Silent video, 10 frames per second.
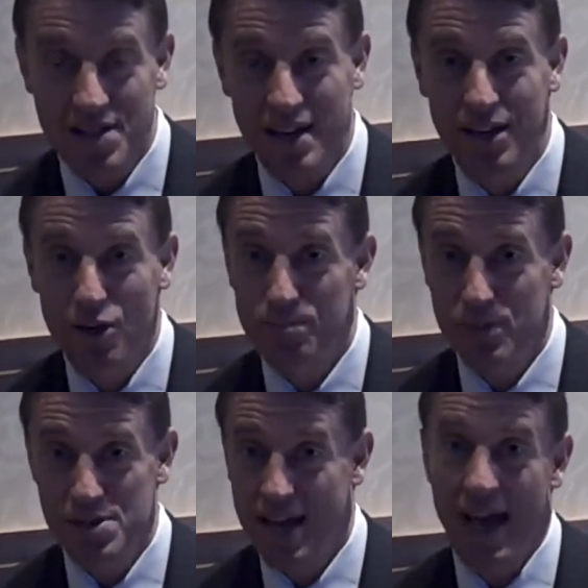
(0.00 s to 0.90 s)
It's
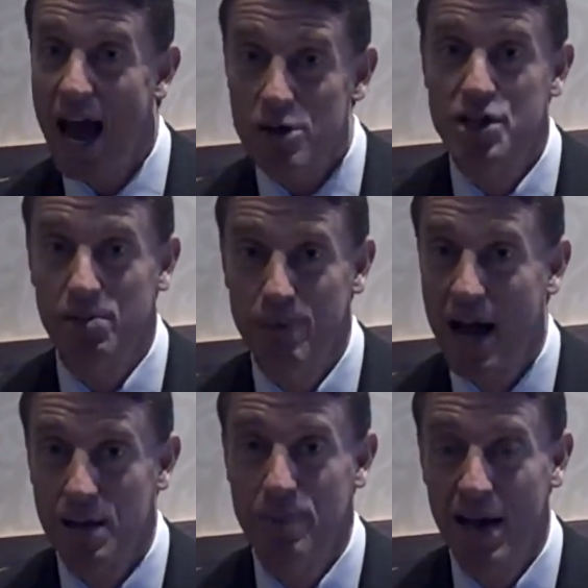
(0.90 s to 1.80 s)
like a house you can
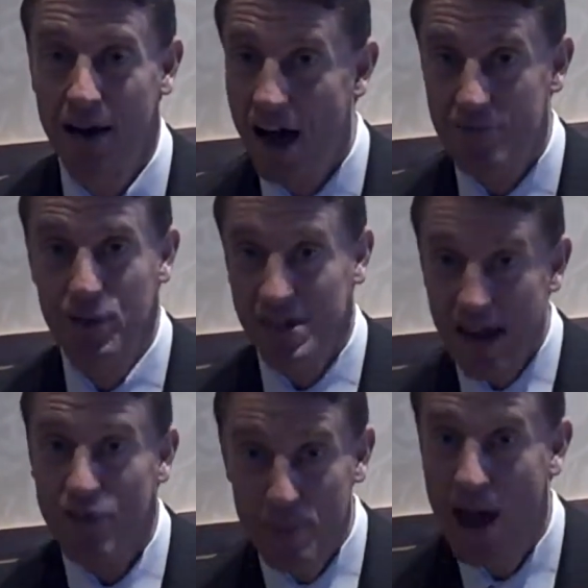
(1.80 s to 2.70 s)
buy, you pay it off, but you
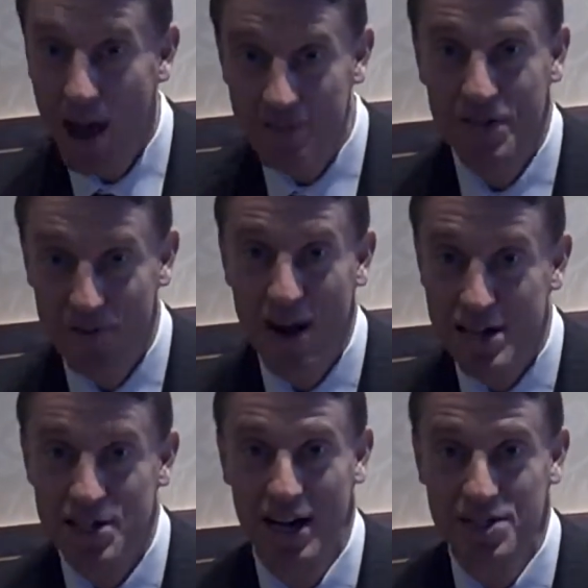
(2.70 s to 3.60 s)
never pay off your
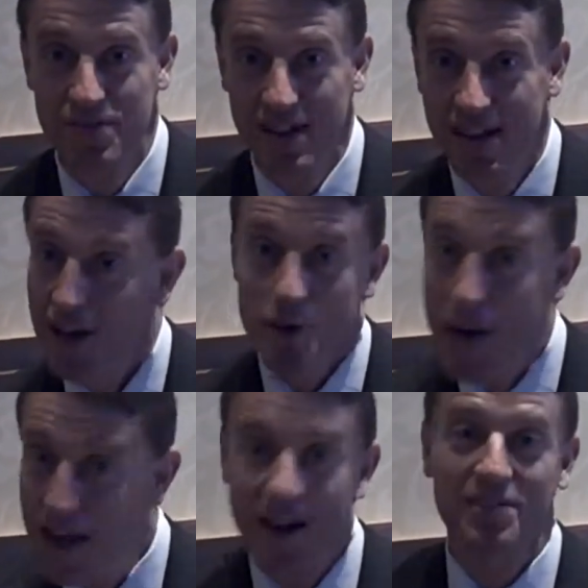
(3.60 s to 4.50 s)
franchise fee.
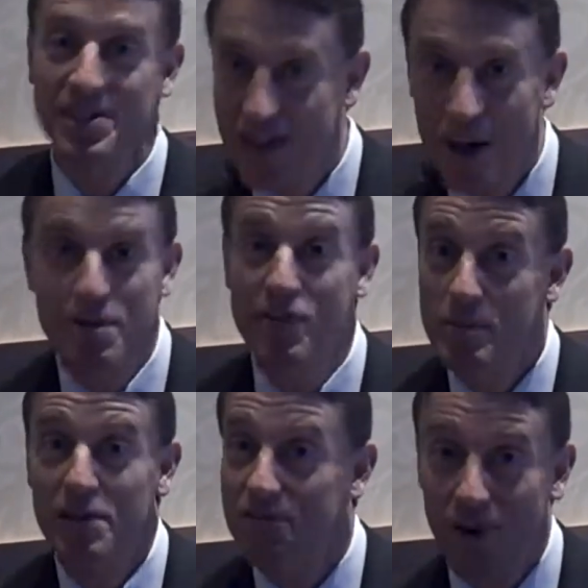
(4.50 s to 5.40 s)
Pay it off the top every
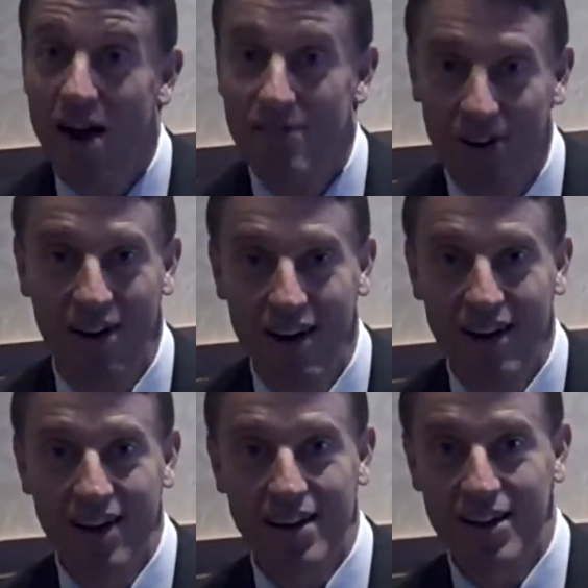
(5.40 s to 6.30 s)
month forever. Yeah.
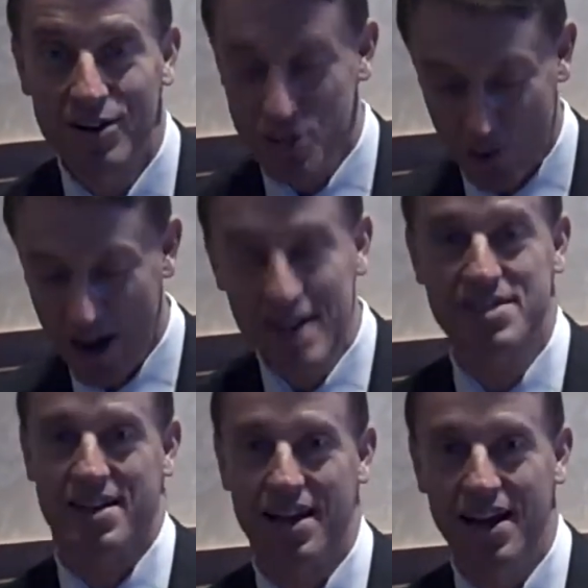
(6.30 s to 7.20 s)
You know, it's
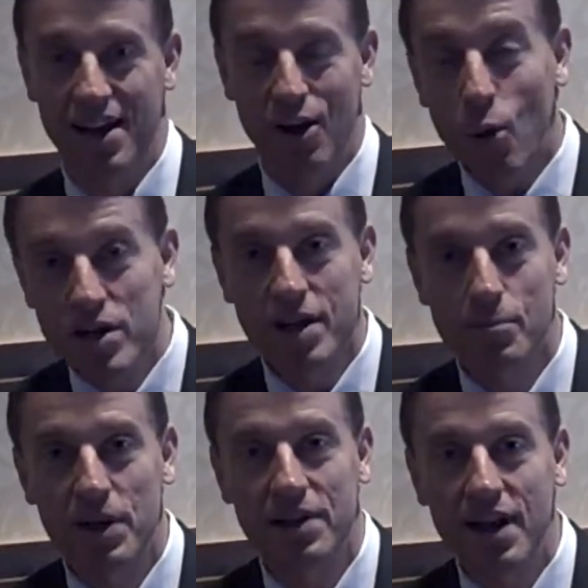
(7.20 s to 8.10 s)
crazy. Or you
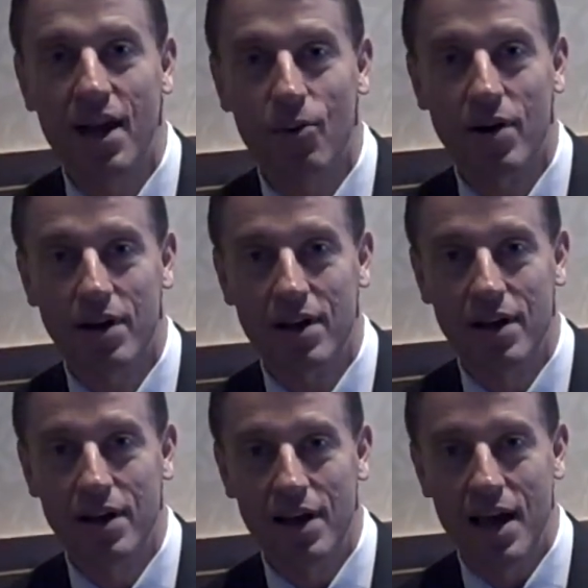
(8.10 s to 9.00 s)
can build a network,
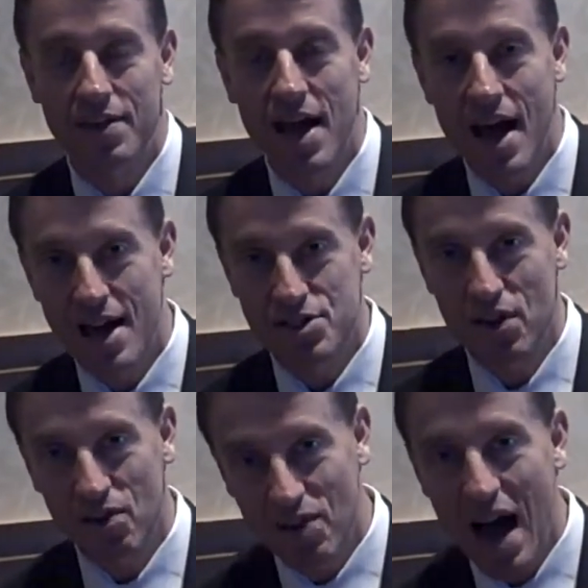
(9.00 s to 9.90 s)
and that has
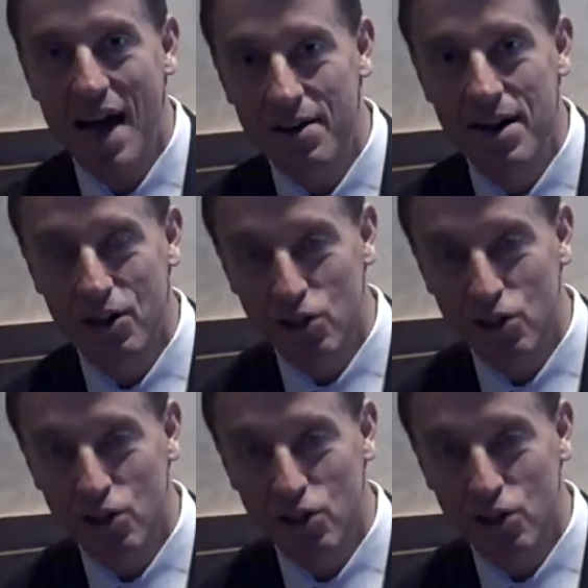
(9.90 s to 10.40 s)
a lot